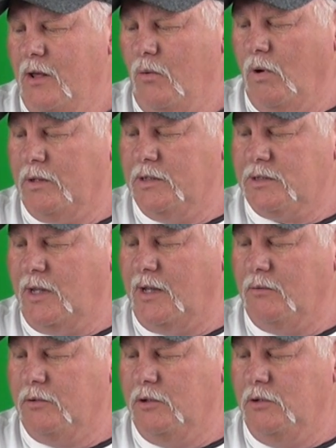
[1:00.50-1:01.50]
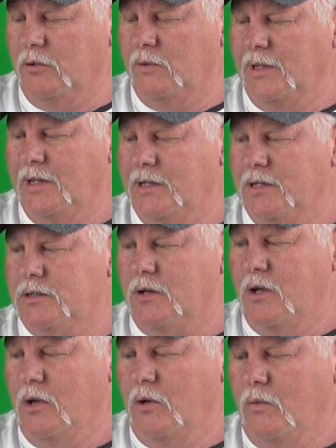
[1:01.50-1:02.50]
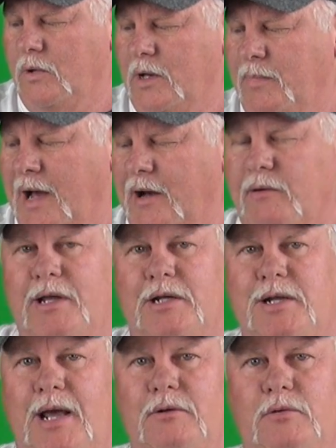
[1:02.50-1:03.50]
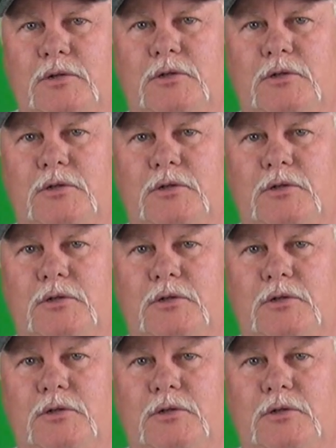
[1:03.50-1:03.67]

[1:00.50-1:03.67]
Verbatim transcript: What this thing will do is, when the battery gets down to a